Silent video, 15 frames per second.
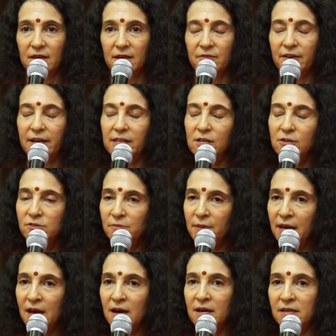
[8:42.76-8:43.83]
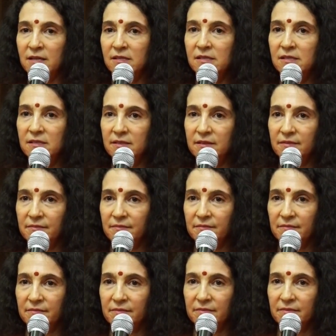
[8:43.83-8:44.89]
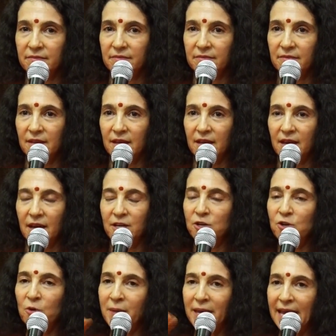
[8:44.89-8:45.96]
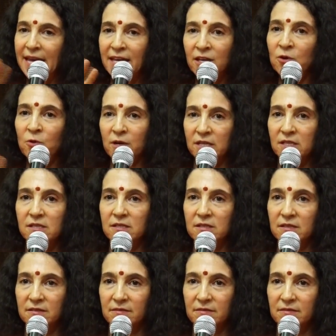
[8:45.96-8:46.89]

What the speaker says: If I close my eyes and you don't make any noise